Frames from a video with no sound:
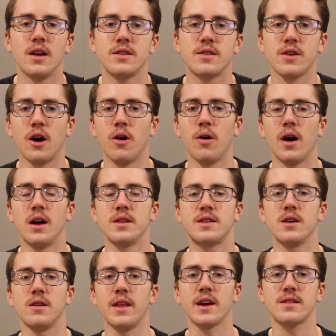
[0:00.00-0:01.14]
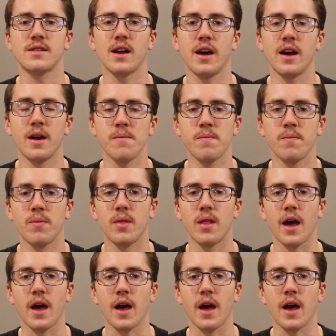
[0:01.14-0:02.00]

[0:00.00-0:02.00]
So until next time,